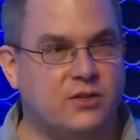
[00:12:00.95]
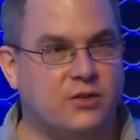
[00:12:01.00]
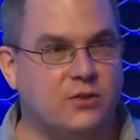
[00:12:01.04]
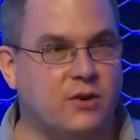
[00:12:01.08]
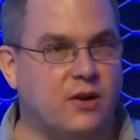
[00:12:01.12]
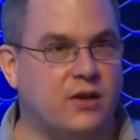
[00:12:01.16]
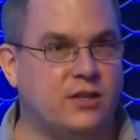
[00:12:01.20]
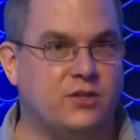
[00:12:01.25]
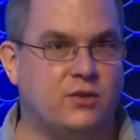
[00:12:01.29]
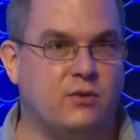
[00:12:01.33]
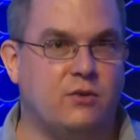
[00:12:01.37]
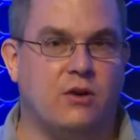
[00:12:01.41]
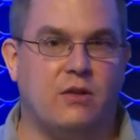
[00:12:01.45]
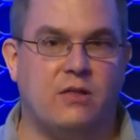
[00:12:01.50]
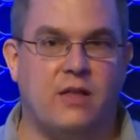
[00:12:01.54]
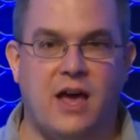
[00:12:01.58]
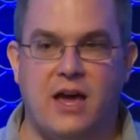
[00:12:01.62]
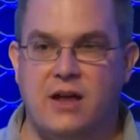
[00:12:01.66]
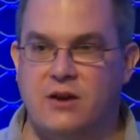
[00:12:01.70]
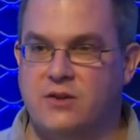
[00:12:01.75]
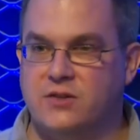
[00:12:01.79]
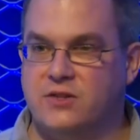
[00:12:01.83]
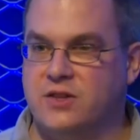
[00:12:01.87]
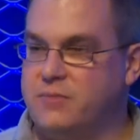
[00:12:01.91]
or
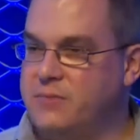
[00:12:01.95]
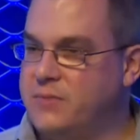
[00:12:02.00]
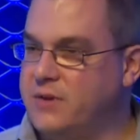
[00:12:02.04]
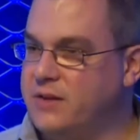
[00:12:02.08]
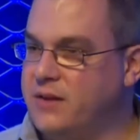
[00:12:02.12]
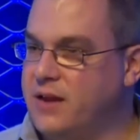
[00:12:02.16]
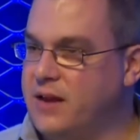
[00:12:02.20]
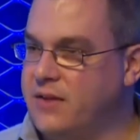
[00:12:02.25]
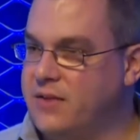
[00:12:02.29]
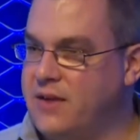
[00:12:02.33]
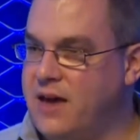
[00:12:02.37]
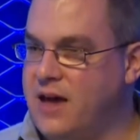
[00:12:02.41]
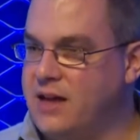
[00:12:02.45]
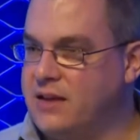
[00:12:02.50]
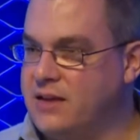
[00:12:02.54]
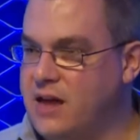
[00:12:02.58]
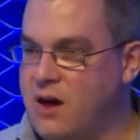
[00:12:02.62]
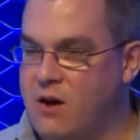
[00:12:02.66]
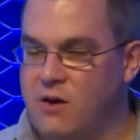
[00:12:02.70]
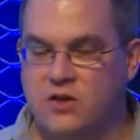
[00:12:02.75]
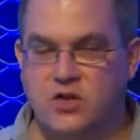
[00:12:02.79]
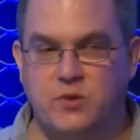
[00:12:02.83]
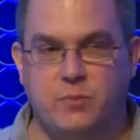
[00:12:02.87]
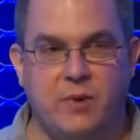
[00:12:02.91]
SQLite or something like that,
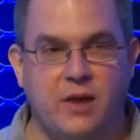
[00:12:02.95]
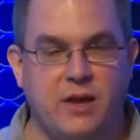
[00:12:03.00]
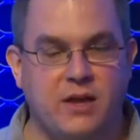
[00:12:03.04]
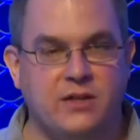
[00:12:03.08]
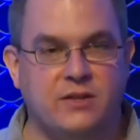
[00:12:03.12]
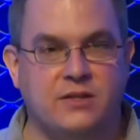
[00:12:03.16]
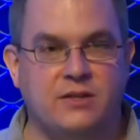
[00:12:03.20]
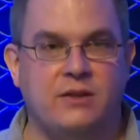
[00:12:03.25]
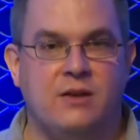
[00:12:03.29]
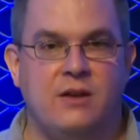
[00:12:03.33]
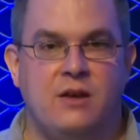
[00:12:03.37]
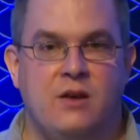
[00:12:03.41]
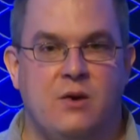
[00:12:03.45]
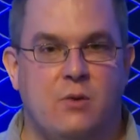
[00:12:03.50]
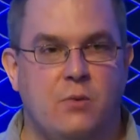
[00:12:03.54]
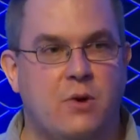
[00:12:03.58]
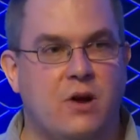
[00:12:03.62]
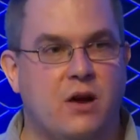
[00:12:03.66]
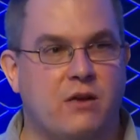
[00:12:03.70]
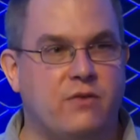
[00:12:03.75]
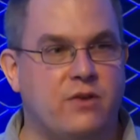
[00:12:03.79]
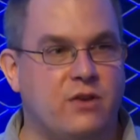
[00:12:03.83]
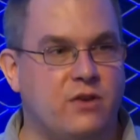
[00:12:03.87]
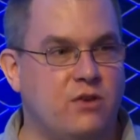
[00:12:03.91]
Couchbase.
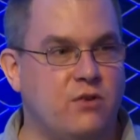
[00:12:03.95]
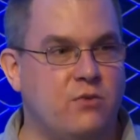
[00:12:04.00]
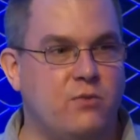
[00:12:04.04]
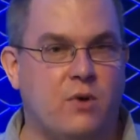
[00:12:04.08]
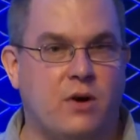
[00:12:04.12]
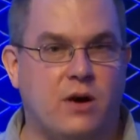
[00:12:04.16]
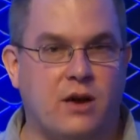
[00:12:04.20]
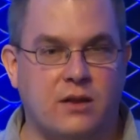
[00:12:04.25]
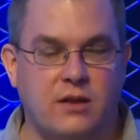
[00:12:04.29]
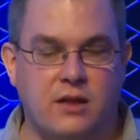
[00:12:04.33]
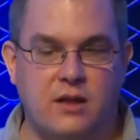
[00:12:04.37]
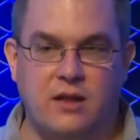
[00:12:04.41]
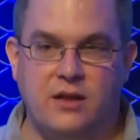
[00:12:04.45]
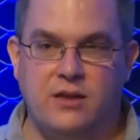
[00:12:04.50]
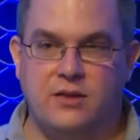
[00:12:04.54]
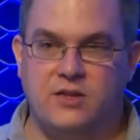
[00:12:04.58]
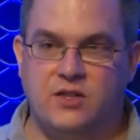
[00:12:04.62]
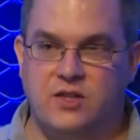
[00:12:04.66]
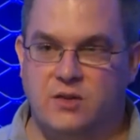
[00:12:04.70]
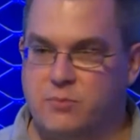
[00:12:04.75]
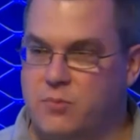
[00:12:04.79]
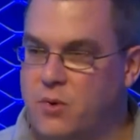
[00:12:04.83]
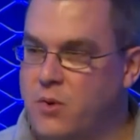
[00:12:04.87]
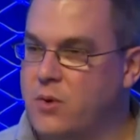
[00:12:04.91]
Whatever you want is
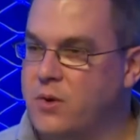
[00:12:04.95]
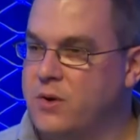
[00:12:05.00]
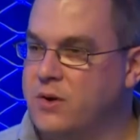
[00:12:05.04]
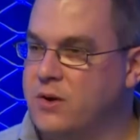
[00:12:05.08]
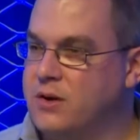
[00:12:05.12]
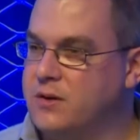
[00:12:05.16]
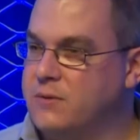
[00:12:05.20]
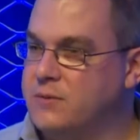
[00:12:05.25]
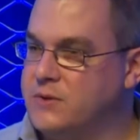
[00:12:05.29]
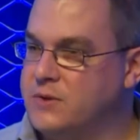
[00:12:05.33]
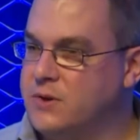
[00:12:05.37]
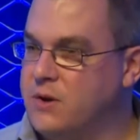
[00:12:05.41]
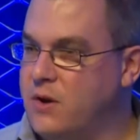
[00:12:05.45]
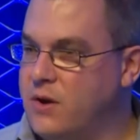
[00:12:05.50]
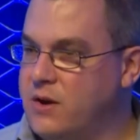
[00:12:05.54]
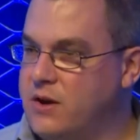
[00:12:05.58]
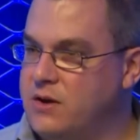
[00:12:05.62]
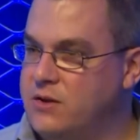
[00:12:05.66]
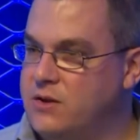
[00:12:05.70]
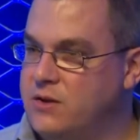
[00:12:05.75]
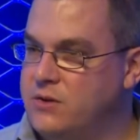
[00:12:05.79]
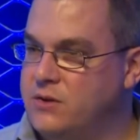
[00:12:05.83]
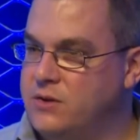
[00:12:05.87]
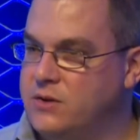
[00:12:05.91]
supported. So all you
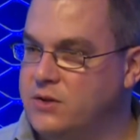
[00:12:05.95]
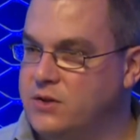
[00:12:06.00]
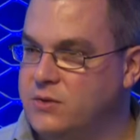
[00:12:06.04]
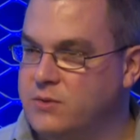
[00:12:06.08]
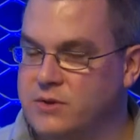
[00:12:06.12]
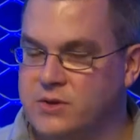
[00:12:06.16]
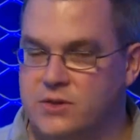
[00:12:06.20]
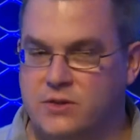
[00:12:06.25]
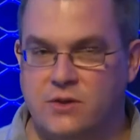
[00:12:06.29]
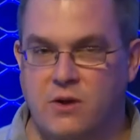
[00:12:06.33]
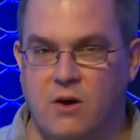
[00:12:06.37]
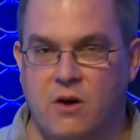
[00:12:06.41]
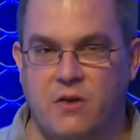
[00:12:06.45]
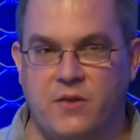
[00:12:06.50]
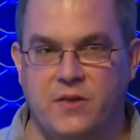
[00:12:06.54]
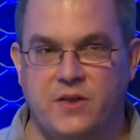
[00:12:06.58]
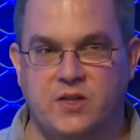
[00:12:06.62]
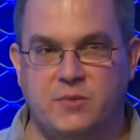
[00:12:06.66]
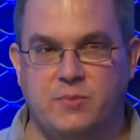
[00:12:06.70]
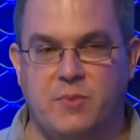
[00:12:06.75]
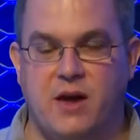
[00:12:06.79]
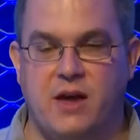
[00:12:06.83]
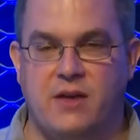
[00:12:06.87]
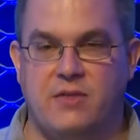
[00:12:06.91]
do is you install
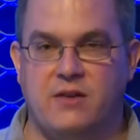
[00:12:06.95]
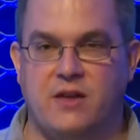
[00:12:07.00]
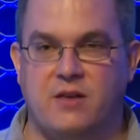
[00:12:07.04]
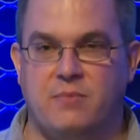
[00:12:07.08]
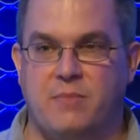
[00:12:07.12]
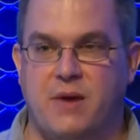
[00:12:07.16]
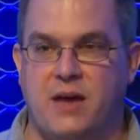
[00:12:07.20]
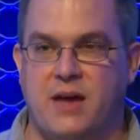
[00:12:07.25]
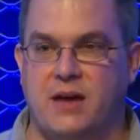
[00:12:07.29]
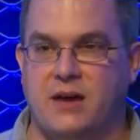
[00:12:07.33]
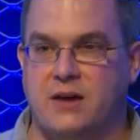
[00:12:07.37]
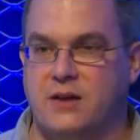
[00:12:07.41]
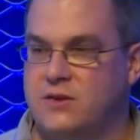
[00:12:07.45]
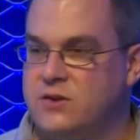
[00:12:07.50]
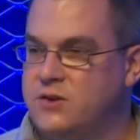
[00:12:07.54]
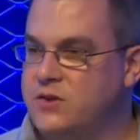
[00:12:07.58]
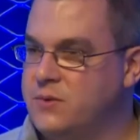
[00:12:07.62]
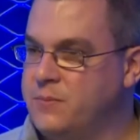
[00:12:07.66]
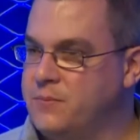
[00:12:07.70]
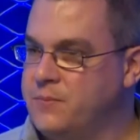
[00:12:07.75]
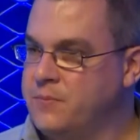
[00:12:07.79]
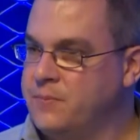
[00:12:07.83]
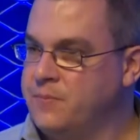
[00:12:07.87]
this Python package,